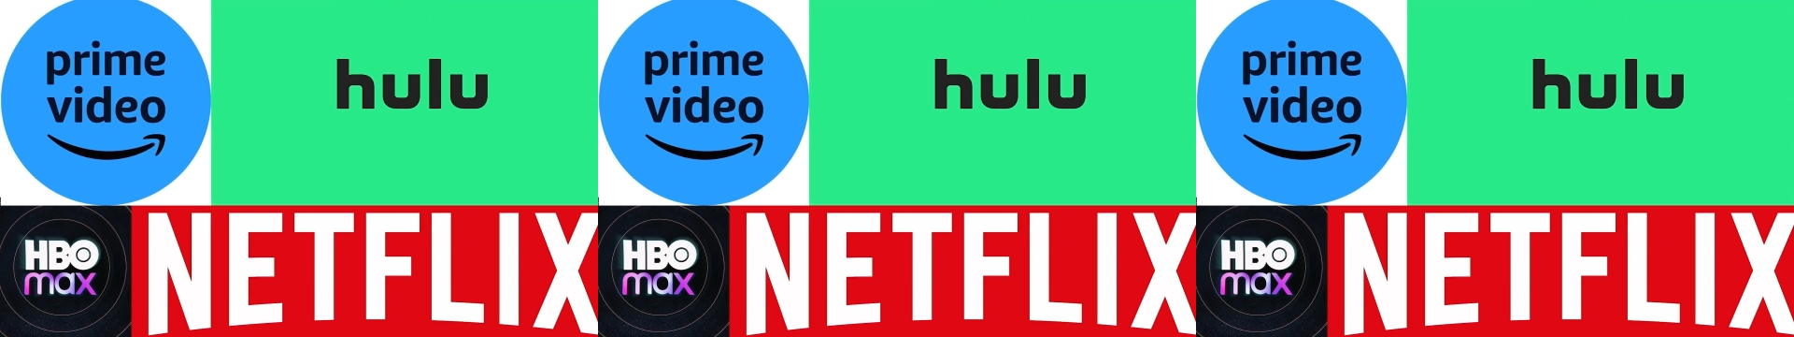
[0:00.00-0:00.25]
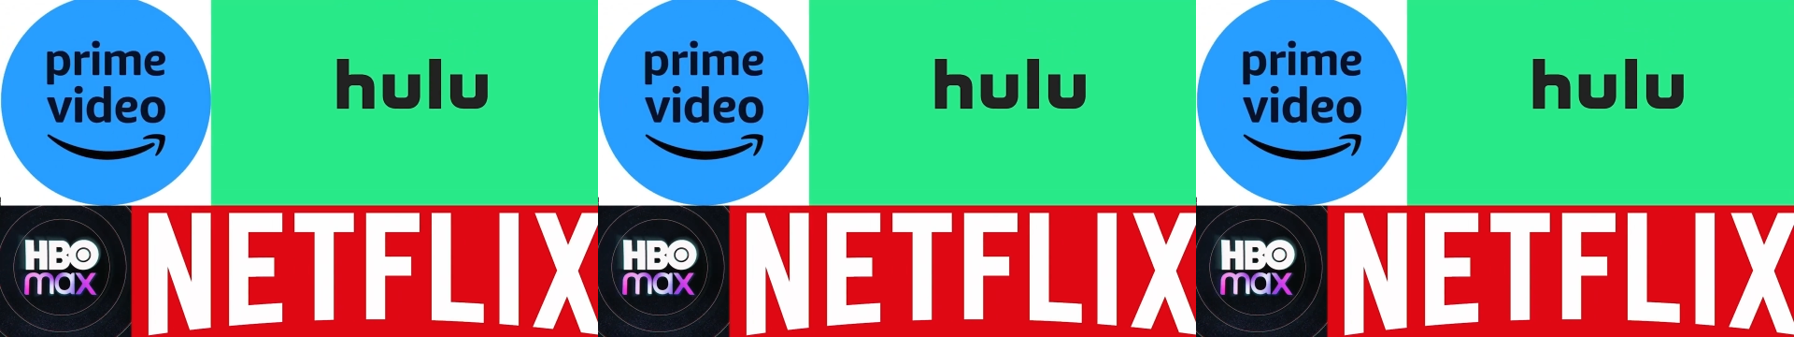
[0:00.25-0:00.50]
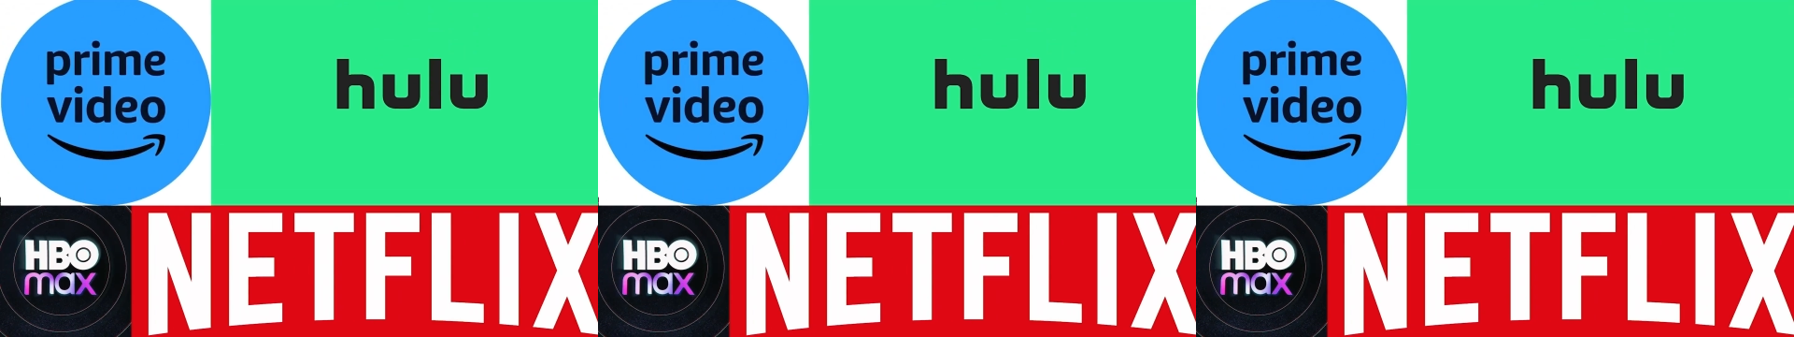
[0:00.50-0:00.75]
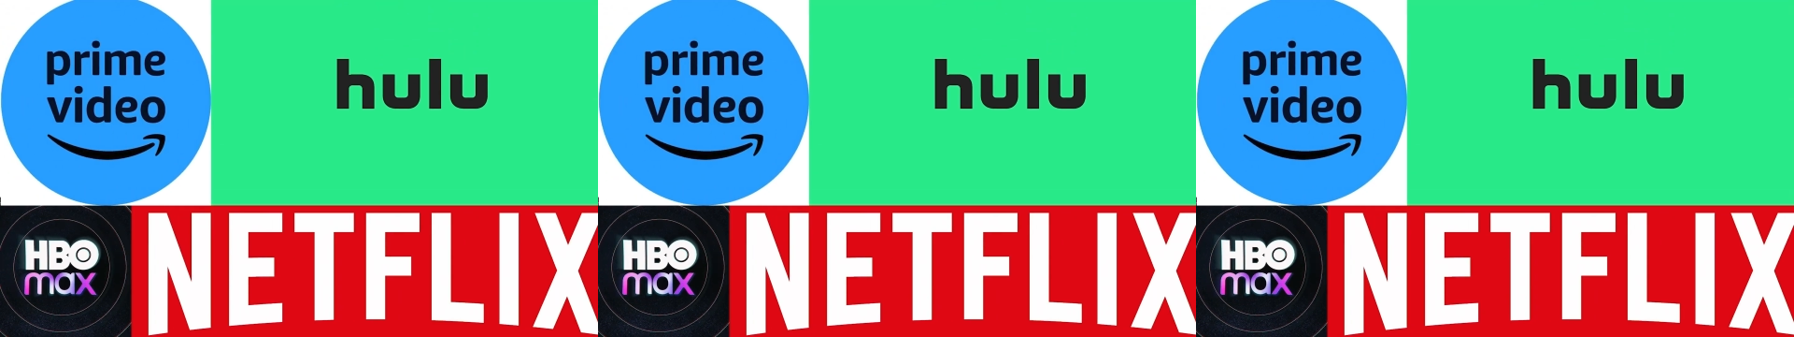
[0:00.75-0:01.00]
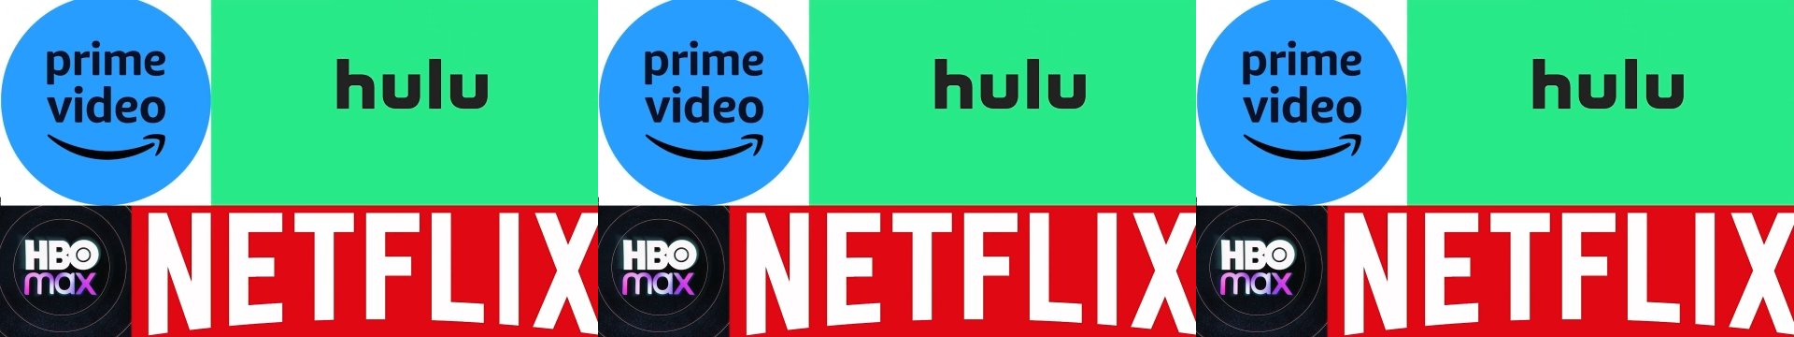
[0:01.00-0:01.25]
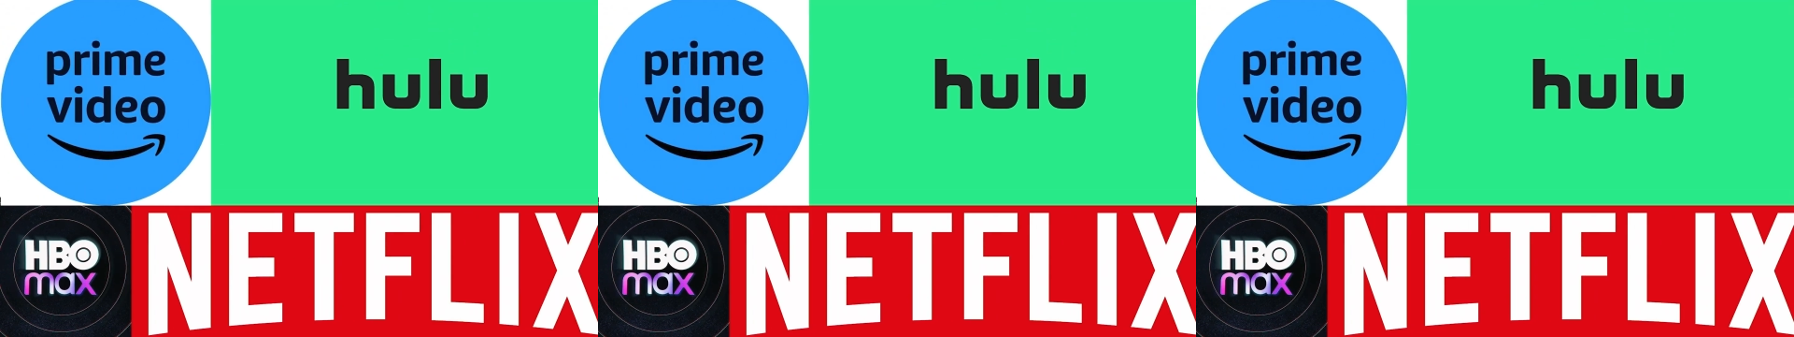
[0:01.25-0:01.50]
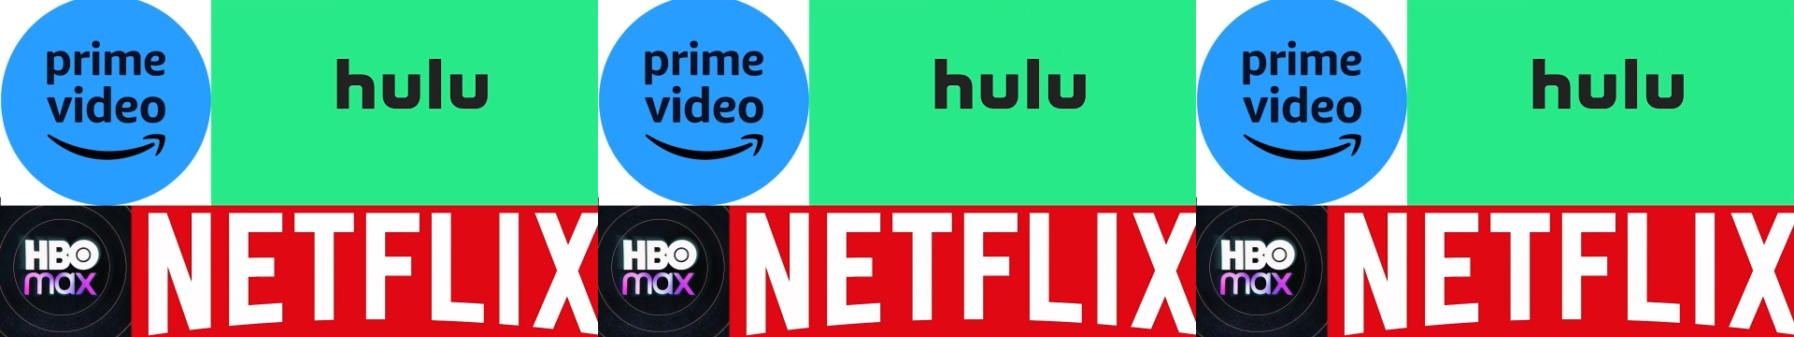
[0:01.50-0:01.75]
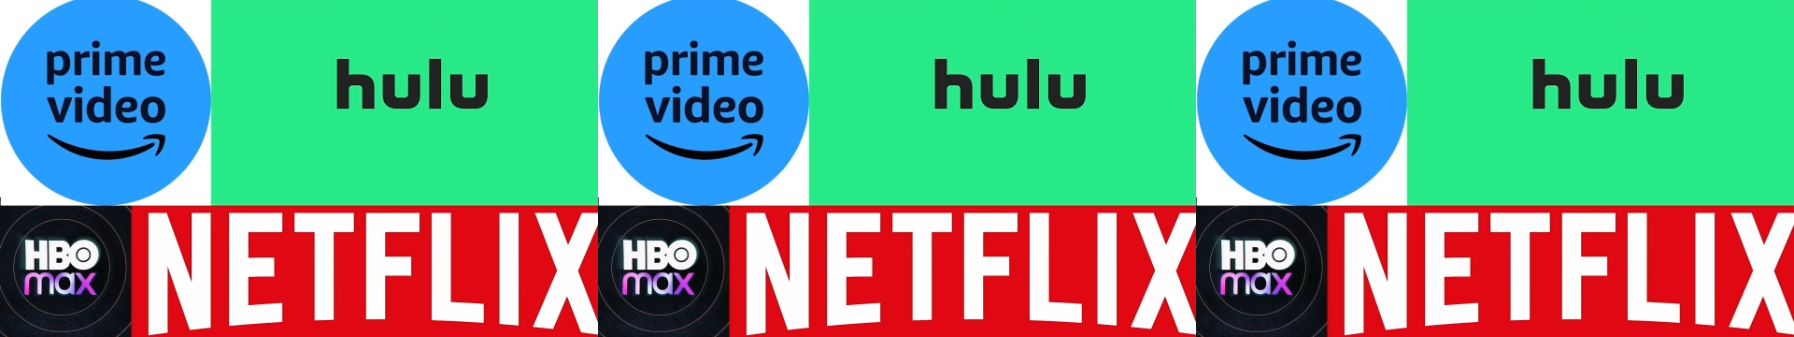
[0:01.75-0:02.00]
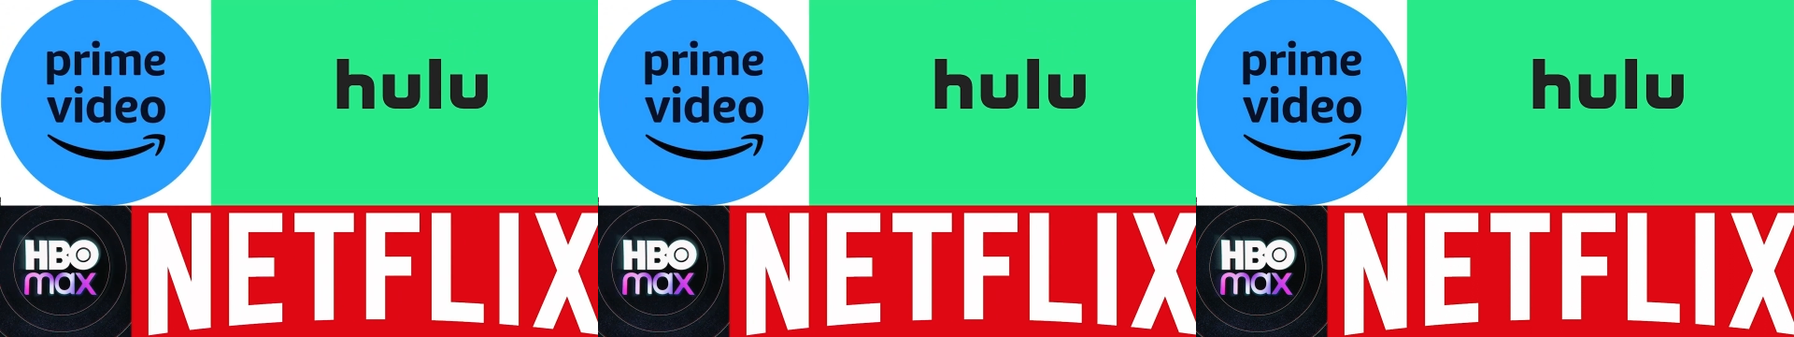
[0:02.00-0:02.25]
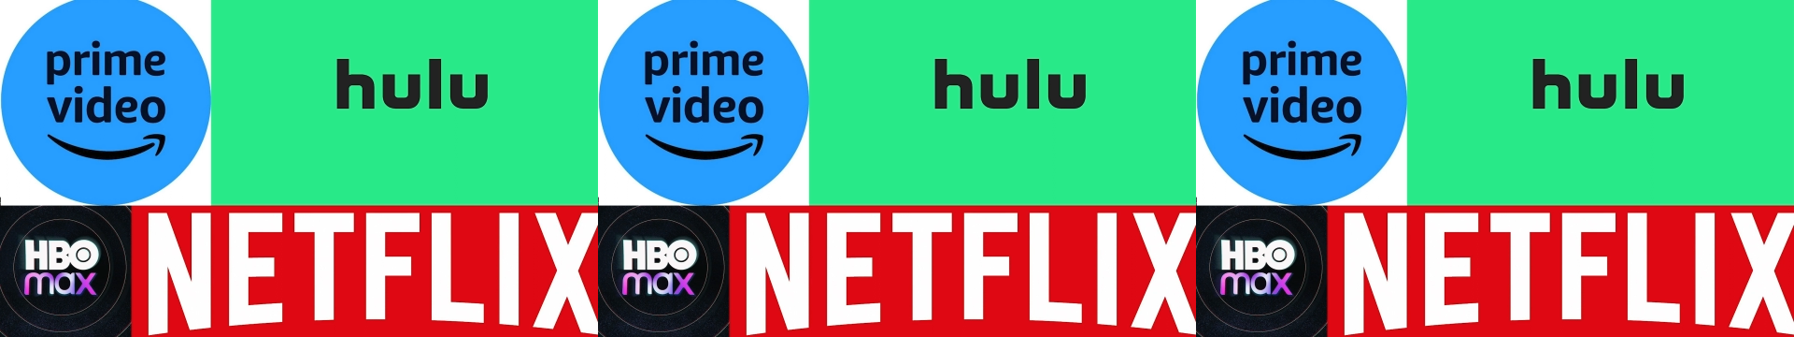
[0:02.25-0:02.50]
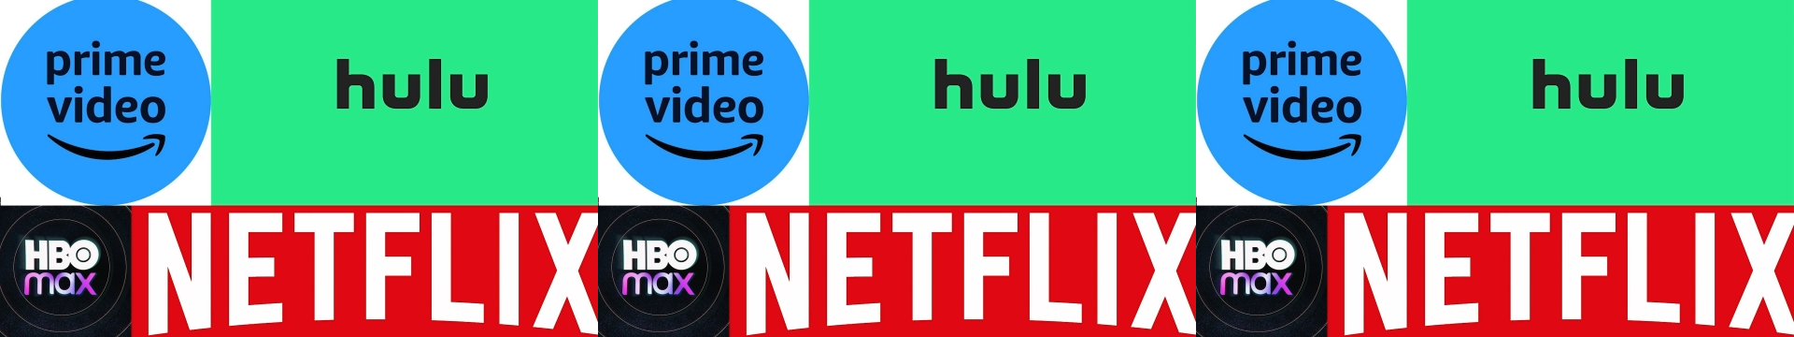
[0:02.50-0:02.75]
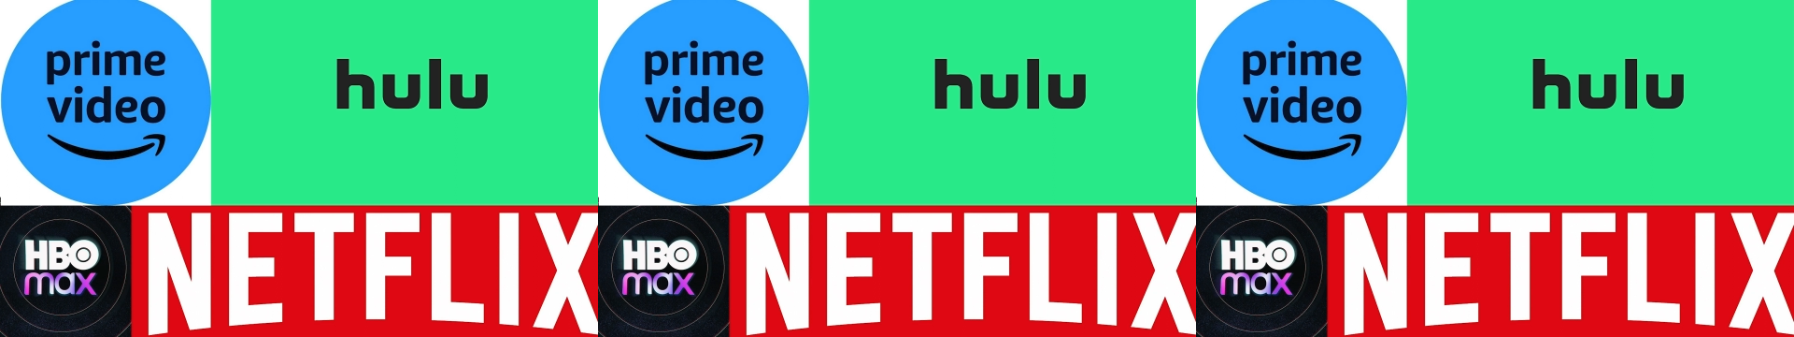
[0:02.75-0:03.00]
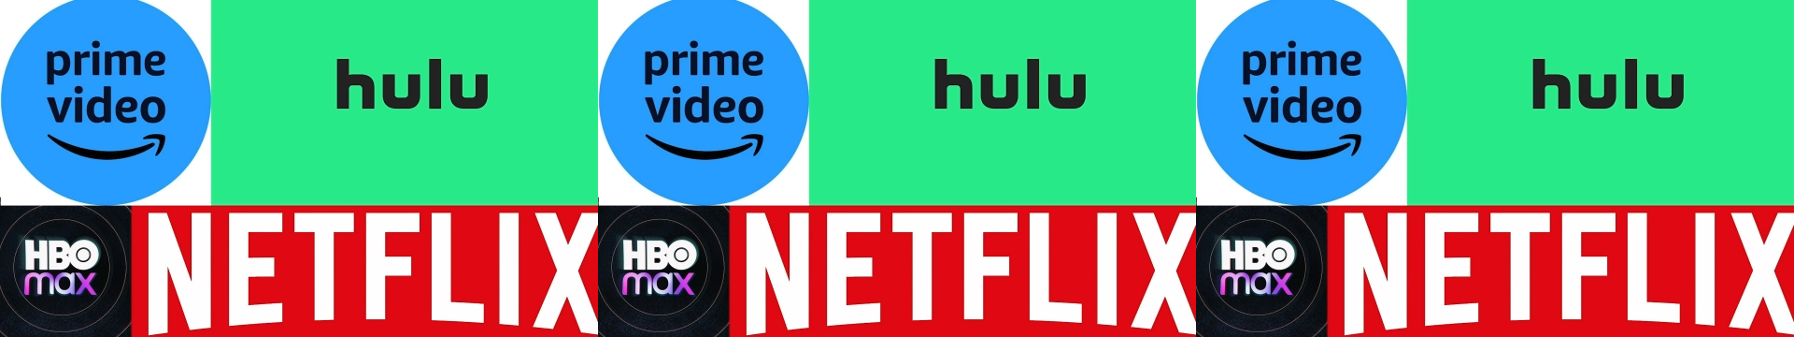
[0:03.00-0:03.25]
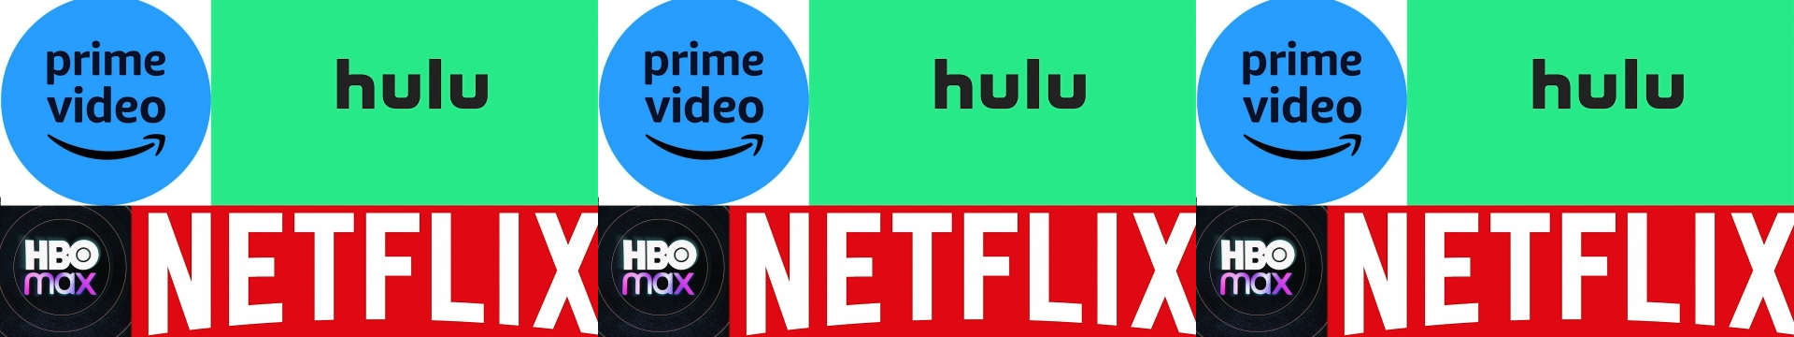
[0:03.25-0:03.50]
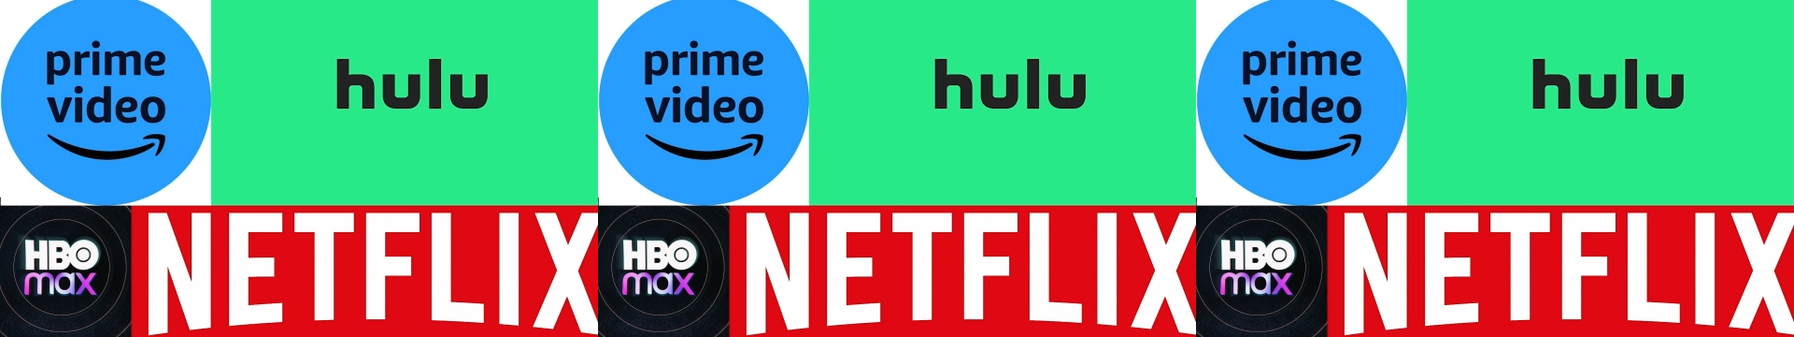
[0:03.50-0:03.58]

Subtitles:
No face is visible, so there are no lips to read.